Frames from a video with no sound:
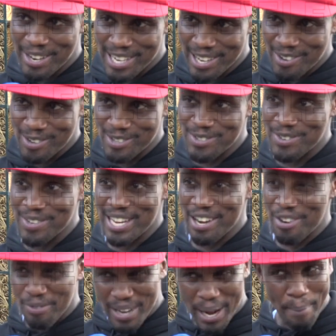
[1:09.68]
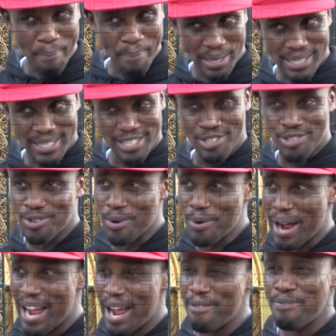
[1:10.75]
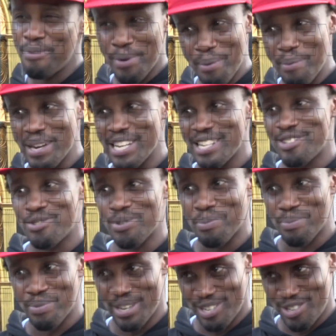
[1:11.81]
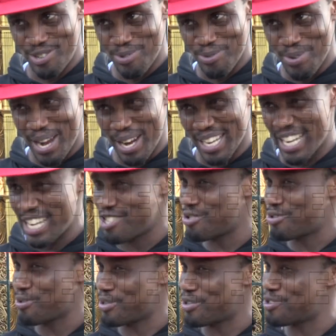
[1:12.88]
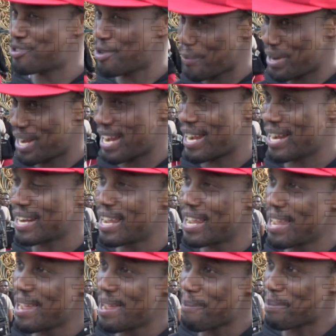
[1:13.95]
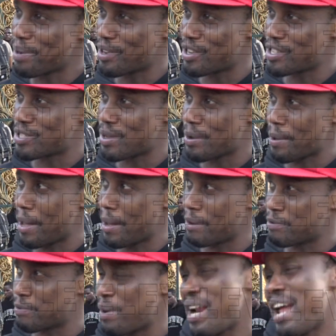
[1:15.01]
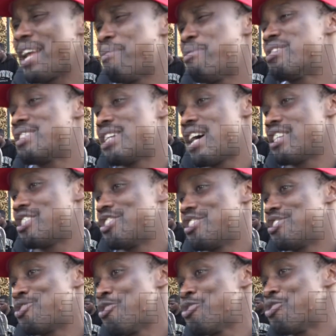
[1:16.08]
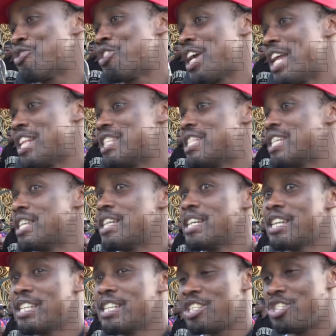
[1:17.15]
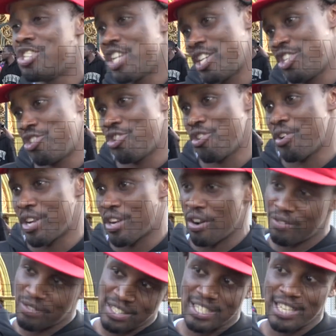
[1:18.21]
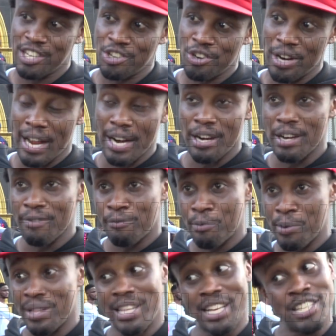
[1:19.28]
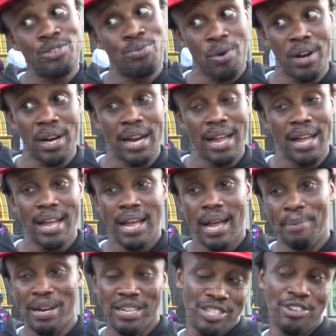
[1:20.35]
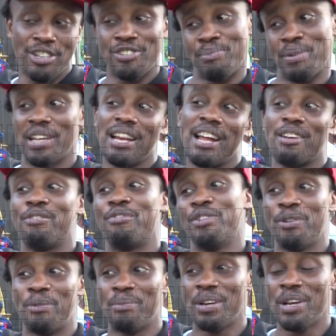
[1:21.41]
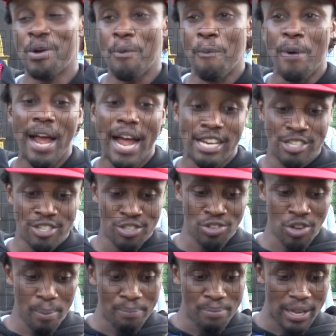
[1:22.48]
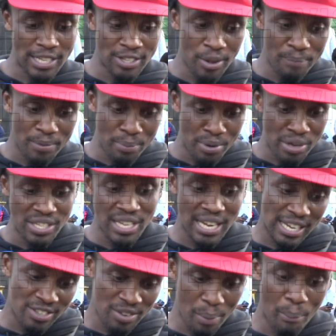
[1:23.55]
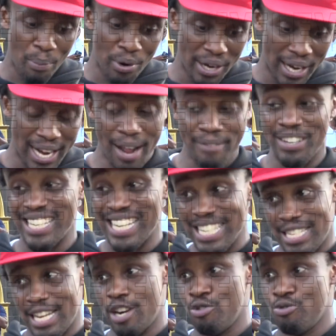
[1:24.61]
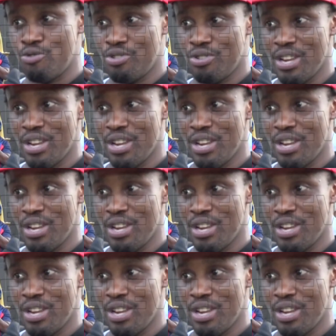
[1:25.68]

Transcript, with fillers: we're the custodian of that message. So I have three minutes to impress you and get you to the storyline, because it's more like a montage. So you get the gesture, the conversation, and with this one, I'm actually trying to make it like a film, where I I stop, I stop the music at some point and have an interlude,